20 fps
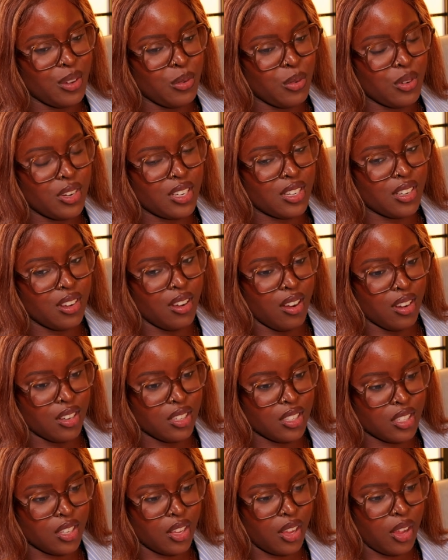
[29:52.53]
I wanted to
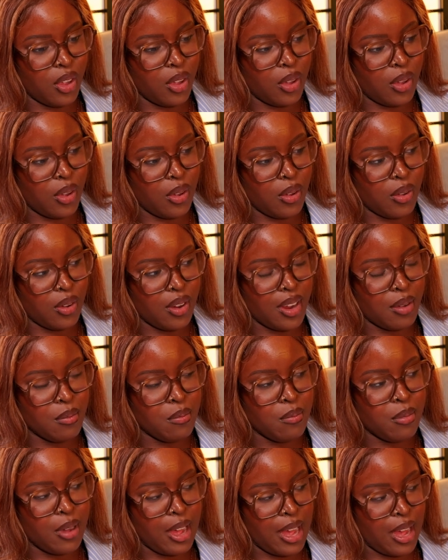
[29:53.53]
ask you
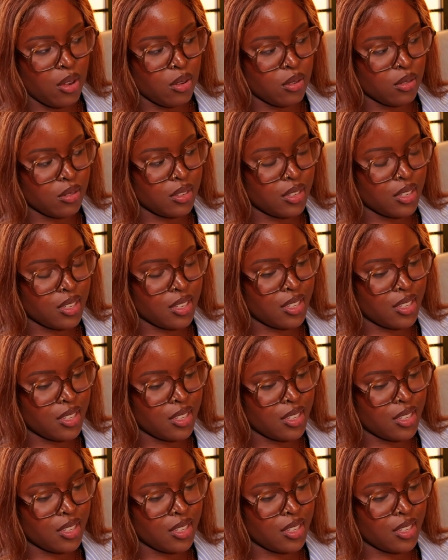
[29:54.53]
about